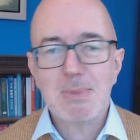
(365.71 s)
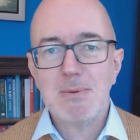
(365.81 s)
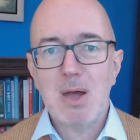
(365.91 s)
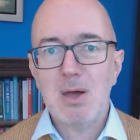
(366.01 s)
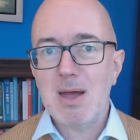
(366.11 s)

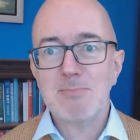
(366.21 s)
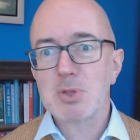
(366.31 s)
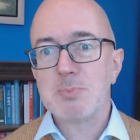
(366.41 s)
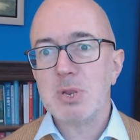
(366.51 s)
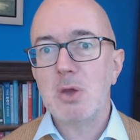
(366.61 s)
I
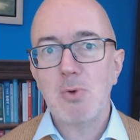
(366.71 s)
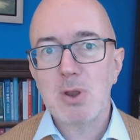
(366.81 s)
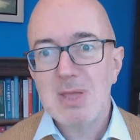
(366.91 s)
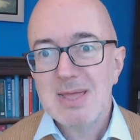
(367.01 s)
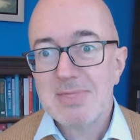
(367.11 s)
must be no one
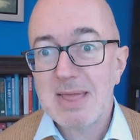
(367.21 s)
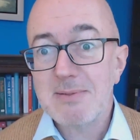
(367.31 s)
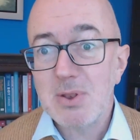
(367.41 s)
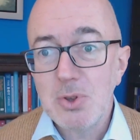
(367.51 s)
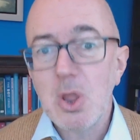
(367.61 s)
then.
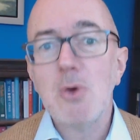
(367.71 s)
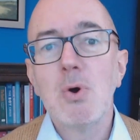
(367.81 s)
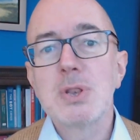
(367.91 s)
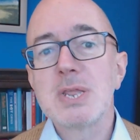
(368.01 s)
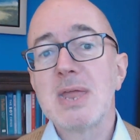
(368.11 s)
No
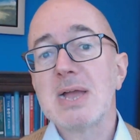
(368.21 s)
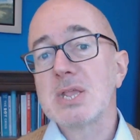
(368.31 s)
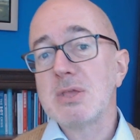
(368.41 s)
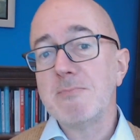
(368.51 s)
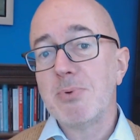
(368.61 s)
one denies
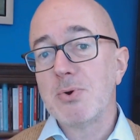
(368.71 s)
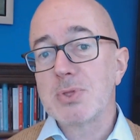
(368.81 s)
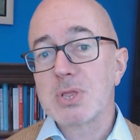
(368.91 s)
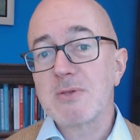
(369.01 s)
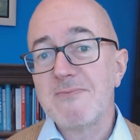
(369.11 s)
the
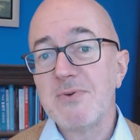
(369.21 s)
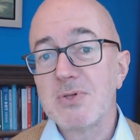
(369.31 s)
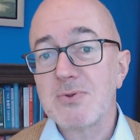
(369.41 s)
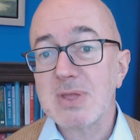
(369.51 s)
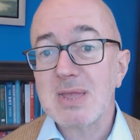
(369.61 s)
importance of
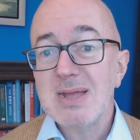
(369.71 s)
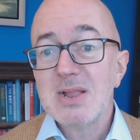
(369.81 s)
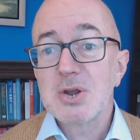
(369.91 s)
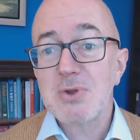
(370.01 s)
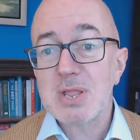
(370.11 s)
furthering
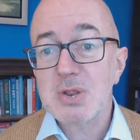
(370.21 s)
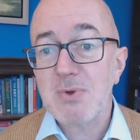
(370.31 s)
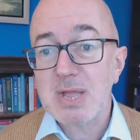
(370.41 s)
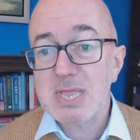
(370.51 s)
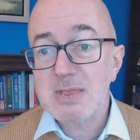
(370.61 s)
trans
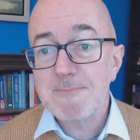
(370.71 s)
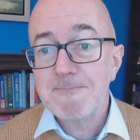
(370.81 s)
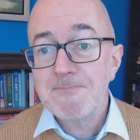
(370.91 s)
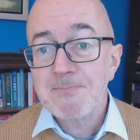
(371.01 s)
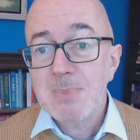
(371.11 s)
rights.
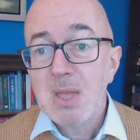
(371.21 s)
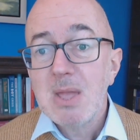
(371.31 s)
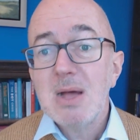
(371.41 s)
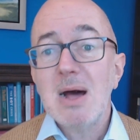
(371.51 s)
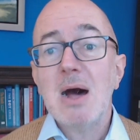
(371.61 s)

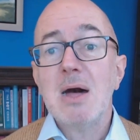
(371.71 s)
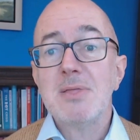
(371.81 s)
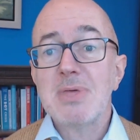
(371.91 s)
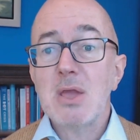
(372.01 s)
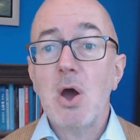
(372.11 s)

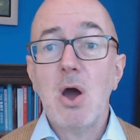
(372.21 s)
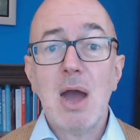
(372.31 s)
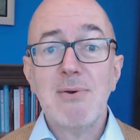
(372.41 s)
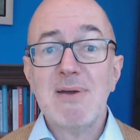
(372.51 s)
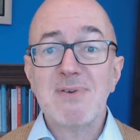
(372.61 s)
They are,
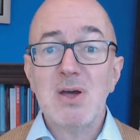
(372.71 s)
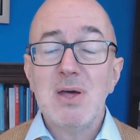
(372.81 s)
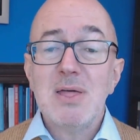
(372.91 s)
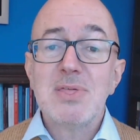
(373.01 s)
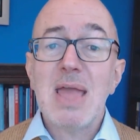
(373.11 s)
however,
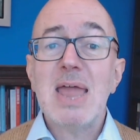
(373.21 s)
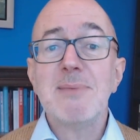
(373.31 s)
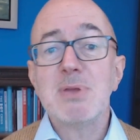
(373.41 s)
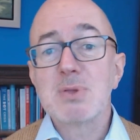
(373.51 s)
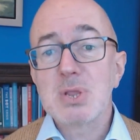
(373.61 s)
the
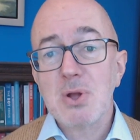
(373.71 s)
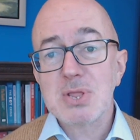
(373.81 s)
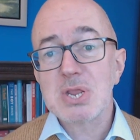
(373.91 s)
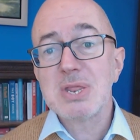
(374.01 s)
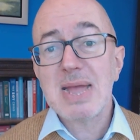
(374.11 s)
enemy of
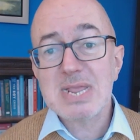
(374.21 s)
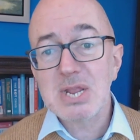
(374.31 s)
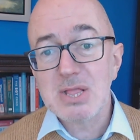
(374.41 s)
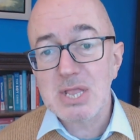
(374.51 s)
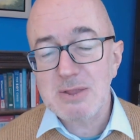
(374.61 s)
Scottish
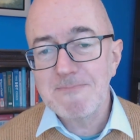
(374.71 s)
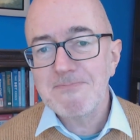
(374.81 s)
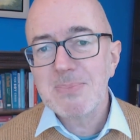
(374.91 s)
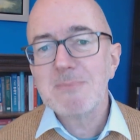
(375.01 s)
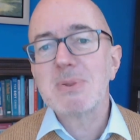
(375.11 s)
nationalism.
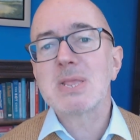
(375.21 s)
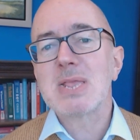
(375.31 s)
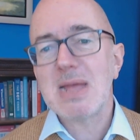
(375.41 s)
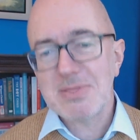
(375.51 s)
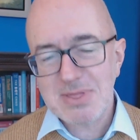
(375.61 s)
But
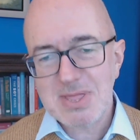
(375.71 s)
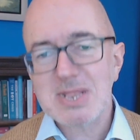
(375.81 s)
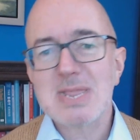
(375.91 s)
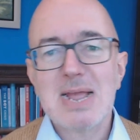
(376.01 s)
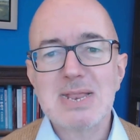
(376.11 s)
I think their
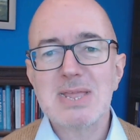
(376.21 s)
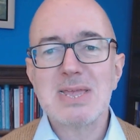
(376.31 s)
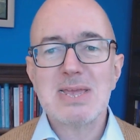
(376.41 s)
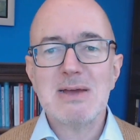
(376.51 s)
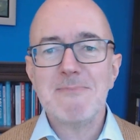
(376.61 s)
tactic
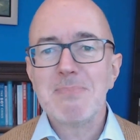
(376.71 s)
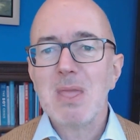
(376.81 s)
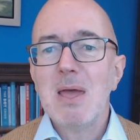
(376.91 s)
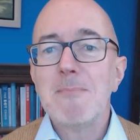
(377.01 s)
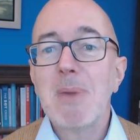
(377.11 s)
here
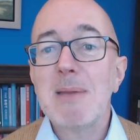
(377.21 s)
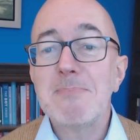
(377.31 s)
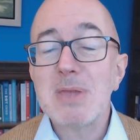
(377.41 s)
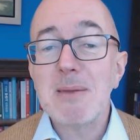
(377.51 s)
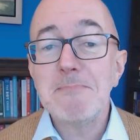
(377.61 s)
might
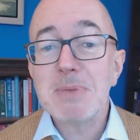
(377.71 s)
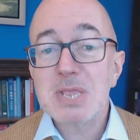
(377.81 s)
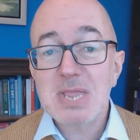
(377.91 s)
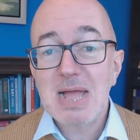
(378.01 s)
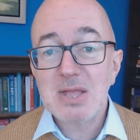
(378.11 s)
be
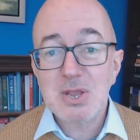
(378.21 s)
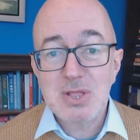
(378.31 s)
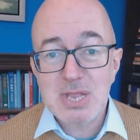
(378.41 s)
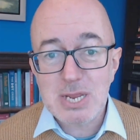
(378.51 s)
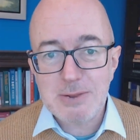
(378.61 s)

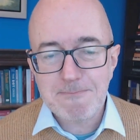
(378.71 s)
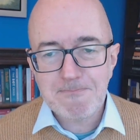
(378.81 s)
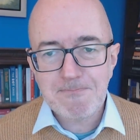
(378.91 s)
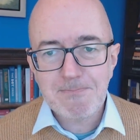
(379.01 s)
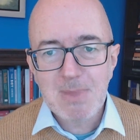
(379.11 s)
miscalculated.
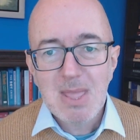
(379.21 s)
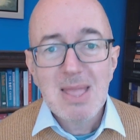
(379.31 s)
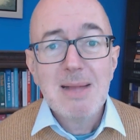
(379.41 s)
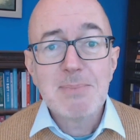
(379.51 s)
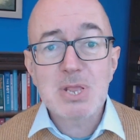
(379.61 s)
I
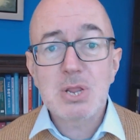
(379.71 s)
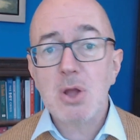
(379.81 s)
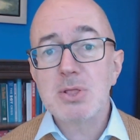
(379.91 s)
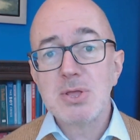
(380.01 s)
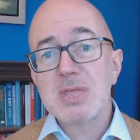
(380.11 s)
mean, in
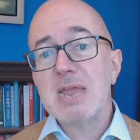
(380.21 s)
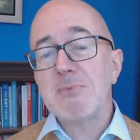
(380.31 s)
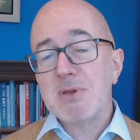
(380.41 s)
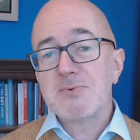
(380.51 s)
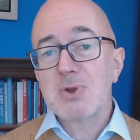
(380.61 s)
Scotland, the enemy
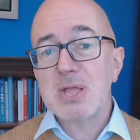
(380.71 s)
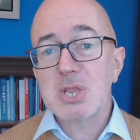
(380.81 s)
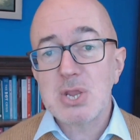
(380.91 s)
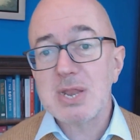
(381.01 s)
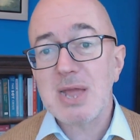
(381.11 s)
of
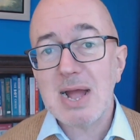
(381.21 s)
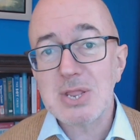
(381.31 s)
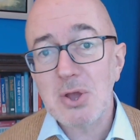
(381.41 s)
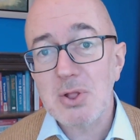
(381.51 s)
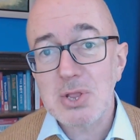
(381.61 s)
transgender
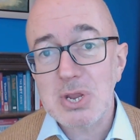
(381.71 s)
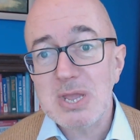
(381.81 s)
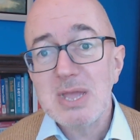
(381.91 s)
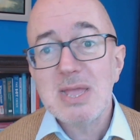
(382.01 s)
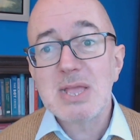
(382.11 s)
ideology
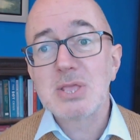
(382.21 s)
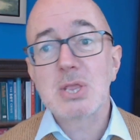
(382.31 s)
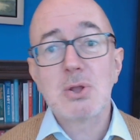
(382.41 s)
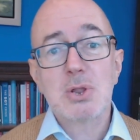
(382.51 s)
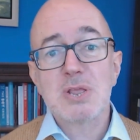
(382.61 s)
is the
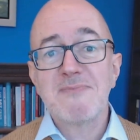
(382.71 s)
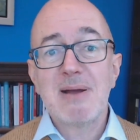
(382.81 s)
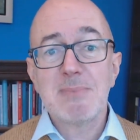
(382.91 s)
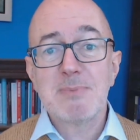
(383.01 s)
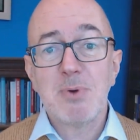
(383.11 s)
Scottish
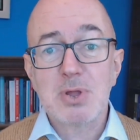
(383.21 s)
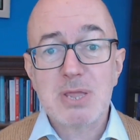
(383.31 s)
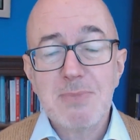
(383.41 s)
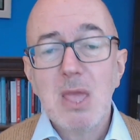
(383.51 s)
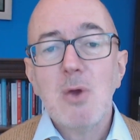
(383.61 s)
Family Party.
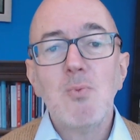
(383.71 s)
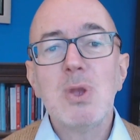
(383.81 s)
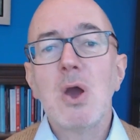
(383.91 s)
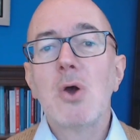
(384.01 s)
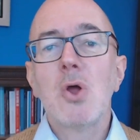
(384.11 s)
We
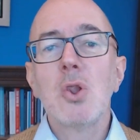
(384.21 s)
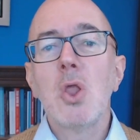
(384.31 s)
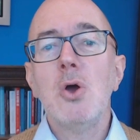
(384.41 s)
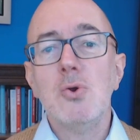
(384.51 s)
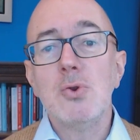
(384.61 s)
are
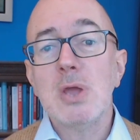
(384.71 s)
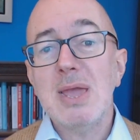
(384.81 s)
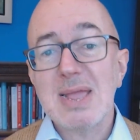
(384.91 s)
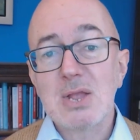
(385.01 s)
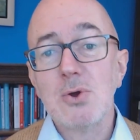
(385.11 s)
alone
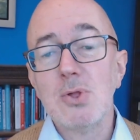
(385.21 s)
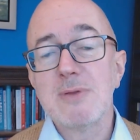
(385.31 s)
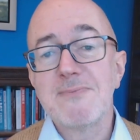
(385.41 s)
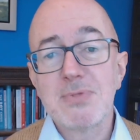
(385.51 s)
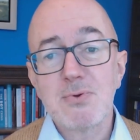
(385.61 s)
in calling
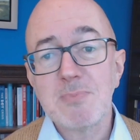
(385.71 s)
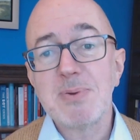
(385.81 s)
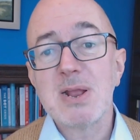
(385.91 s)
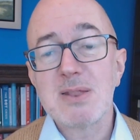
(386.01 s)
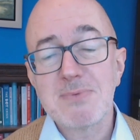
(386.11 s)
for the
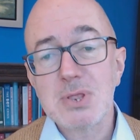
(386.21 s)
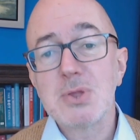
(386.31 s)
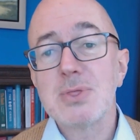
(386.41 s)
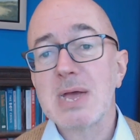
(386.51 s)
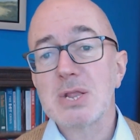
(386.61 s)
repeal of the
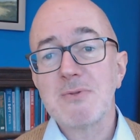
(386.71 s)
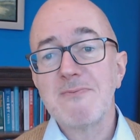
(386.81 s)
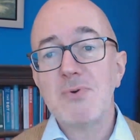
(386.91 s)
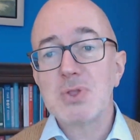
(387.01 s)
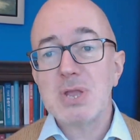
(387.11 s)

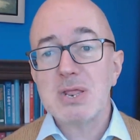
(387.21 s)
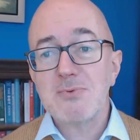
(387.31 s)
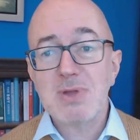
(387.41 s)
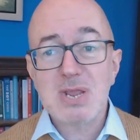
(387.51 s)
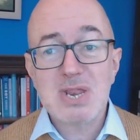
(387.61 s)
2004 Gender
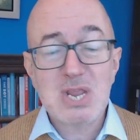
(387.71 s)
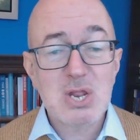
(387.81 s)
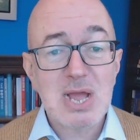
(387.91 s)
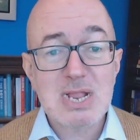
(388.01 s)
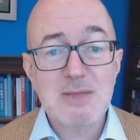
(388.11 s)
Recognition
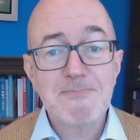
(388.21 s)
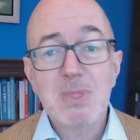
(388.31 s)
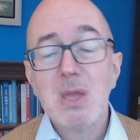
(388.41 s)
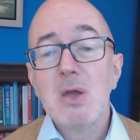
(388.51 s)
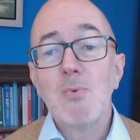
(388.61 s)
Act.
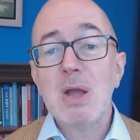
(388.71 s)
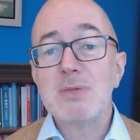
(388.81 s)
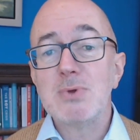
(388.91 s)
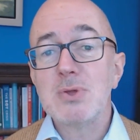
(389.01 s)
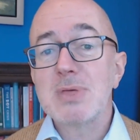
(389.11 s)
Why do
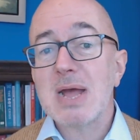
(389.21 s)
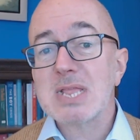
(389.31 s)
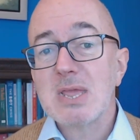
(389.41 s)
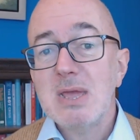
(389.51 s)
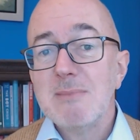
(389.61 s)
we do
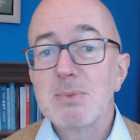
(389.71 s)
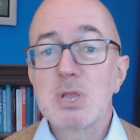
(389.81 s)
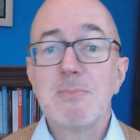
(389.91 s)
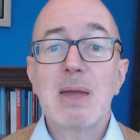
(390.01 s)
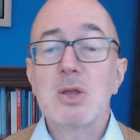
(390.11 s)
that? Because
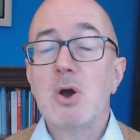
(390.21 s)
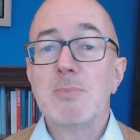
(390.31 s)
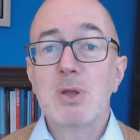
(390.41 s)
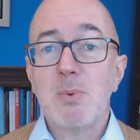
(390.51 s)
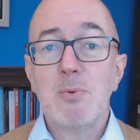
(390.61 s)
a man can't
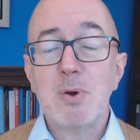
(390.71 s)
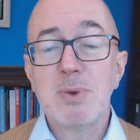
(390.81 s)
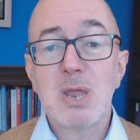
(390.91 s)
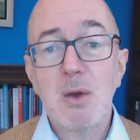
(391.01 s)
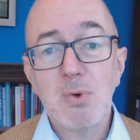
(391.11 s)
become a
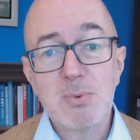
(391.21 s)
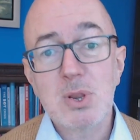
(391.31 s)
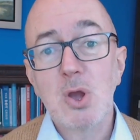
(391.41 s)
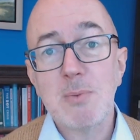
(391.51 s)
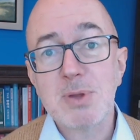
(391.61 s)
woman
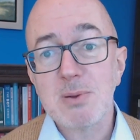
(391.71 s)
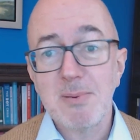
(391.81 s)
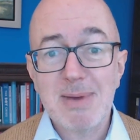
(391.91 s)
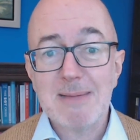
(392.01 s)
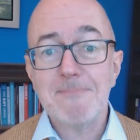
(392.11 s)
can't become a
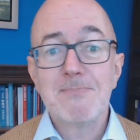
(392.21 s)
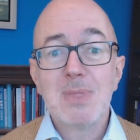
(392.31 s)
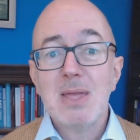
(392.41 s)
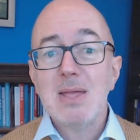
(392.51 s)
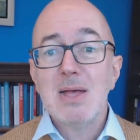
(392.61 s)
man.
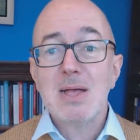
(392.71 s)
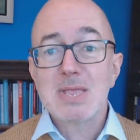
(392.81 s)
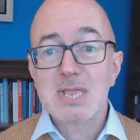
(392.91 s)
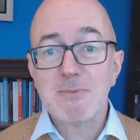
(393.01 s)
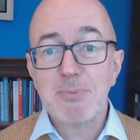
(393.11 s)

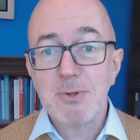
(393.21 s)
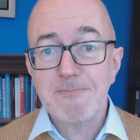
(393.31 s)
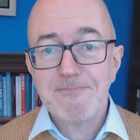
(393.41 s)
Simple.